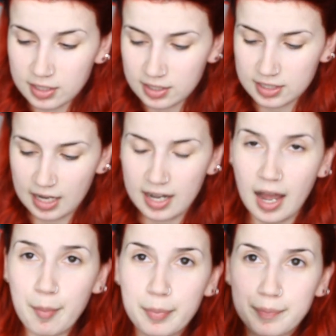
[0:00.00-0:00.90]
Doesn't stand
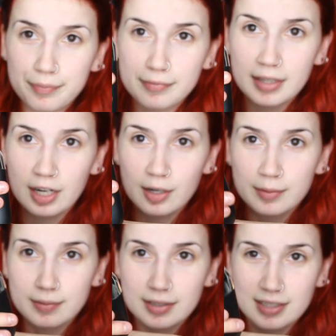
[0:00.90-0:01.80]
up, you know,
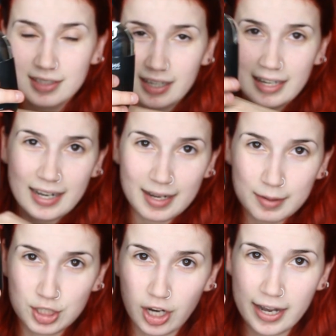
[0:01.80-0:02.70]
because it's like a
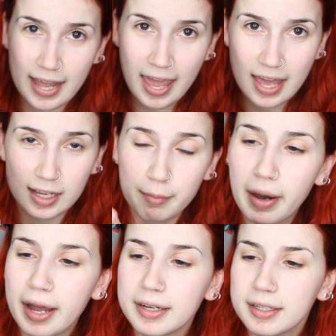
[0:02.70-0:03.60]
giant egg,
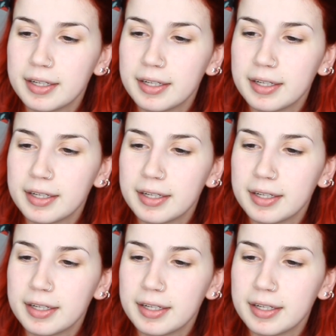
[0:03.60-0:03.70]
but